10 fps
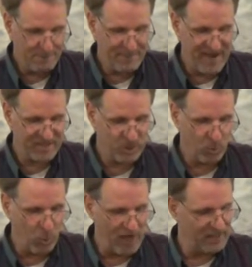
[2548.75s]
but
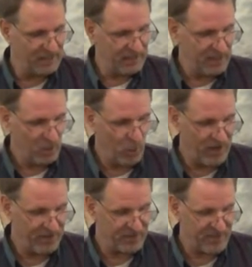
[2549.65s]
will
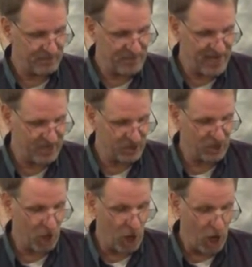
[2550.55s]
with
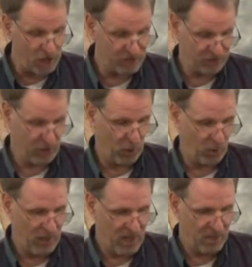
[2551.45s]
temptation
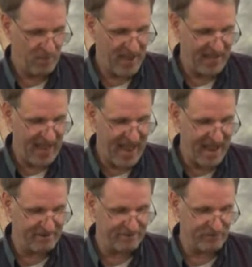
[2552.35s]
also make
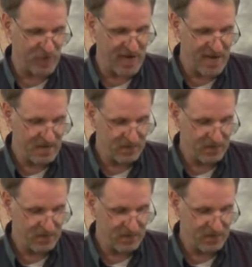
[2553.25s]
every